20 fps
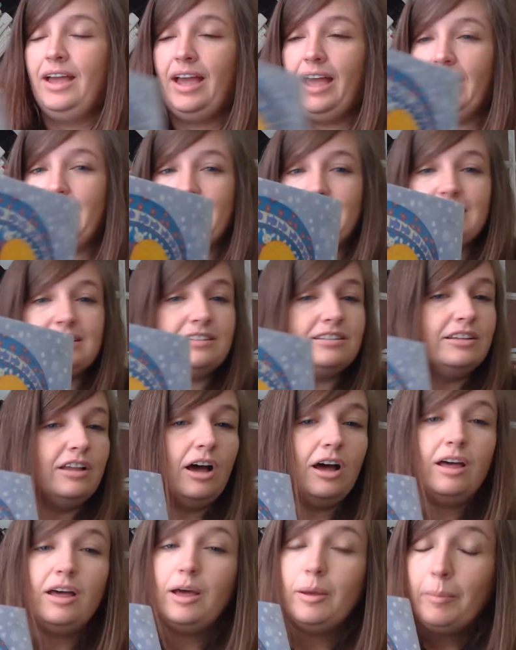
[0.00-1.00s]
And it's
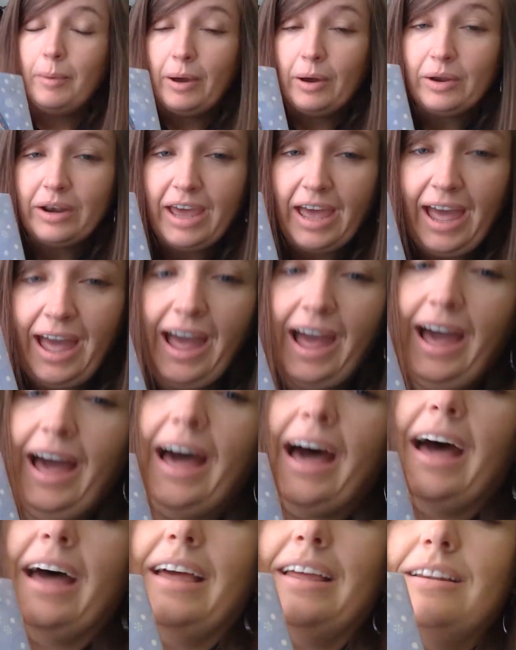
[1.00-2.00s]
not about a
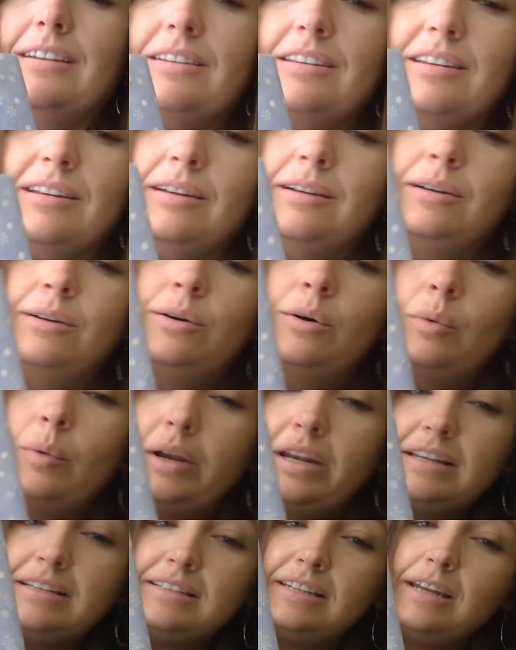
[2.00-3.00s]
hat.
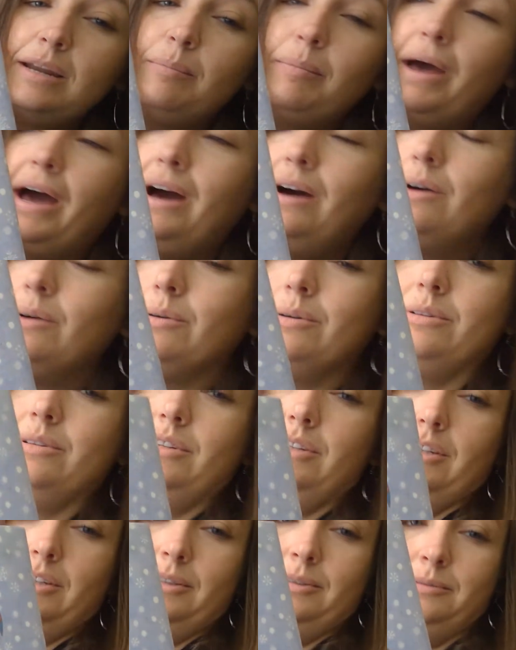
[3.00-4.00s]
What is it
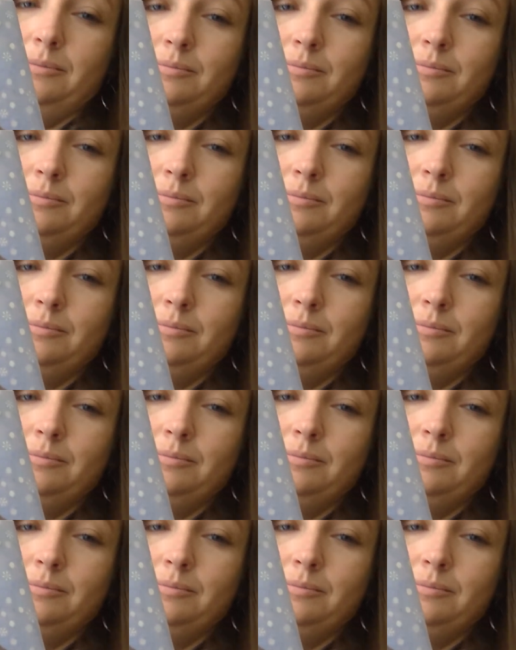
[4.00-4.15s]
about?